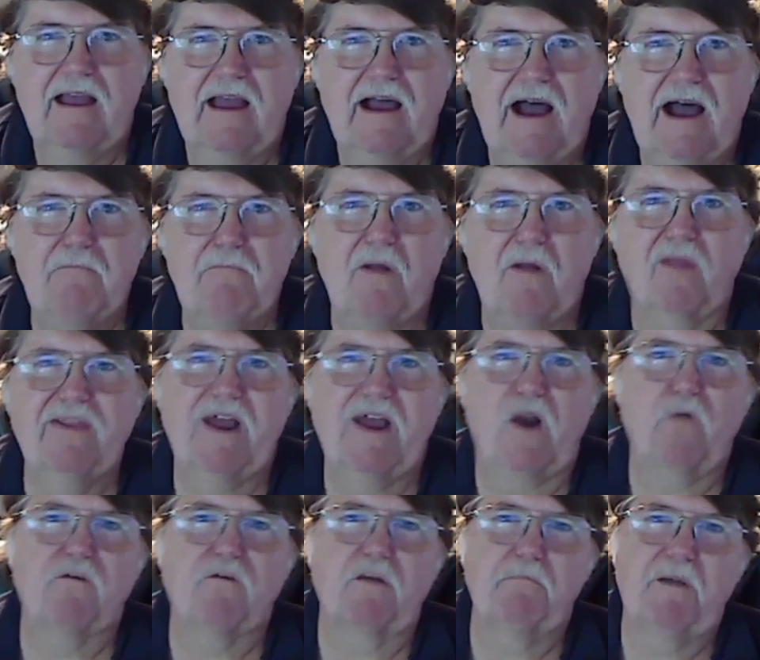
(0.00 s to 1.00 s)
I mulled that
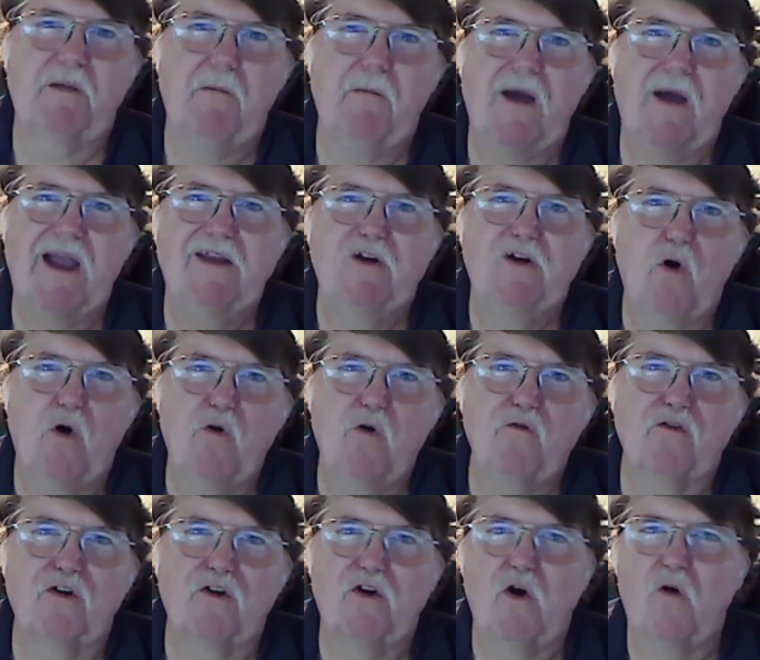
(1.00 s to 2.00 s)
over in my mind
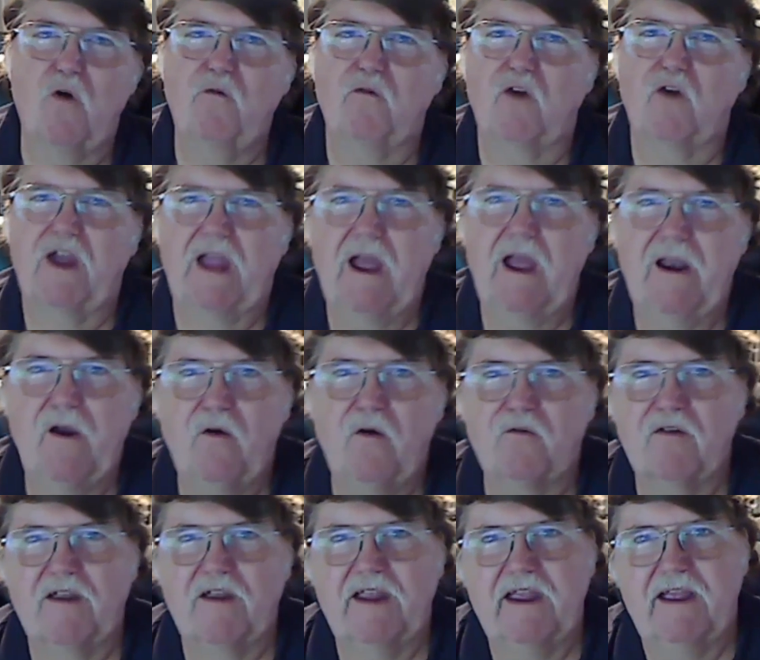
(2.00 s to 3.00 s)
over and over and
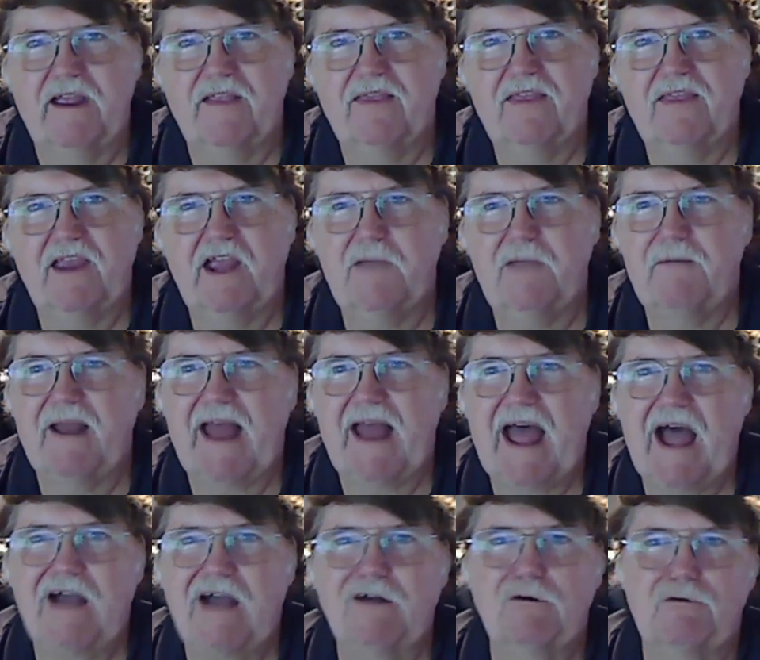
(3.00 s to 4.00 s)
over again, thinking about
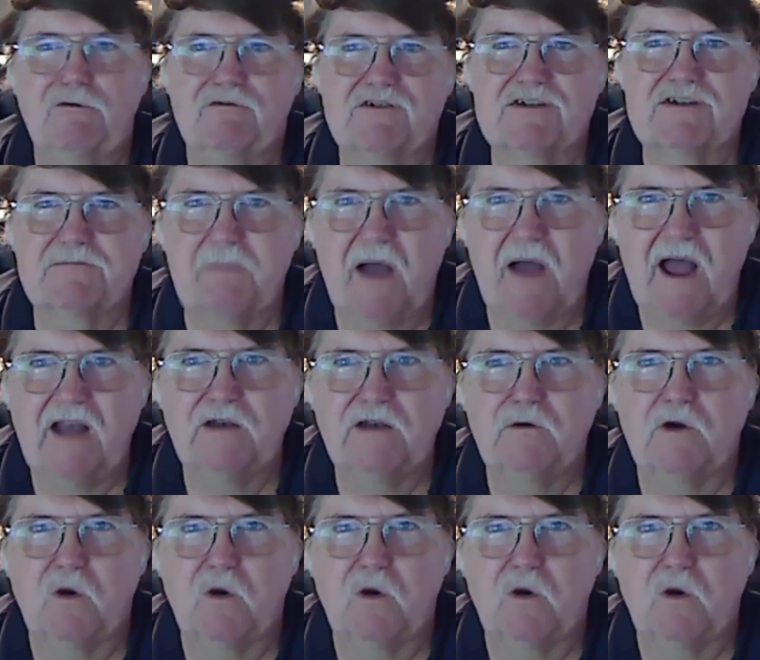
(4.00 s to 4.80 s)
how I would respond to a